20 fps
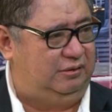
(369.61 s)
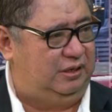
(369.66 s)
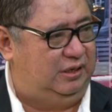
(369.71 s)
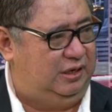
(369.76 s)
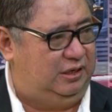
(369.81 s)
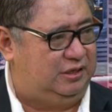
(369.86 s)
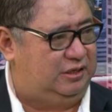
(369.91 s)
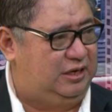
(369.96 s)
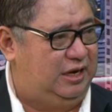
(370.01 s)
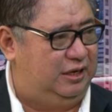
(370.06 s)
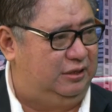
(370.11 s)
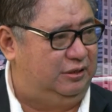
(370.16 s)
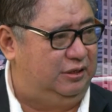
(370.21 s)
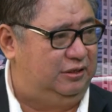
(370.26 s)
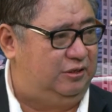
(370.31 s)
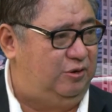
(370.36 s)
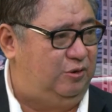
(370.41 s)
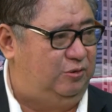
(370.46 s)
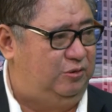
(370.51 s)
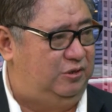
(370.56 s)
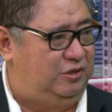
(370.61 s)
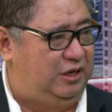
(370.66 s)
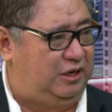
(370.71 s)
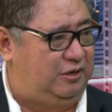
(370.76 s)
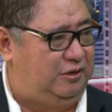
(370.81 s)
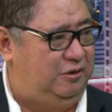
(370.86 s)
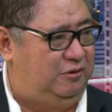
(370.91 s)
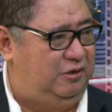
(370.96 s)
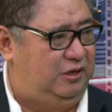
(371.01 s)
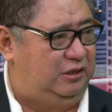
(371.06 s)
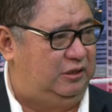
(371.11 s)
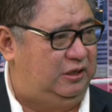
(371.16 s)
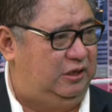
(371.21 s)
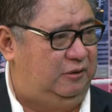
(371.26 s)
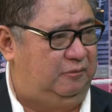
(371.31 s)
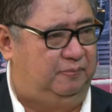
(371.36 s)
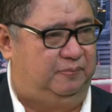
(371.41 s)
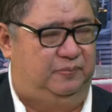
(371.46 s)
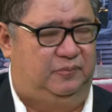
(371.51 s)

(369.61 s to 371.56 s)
he's got his own security,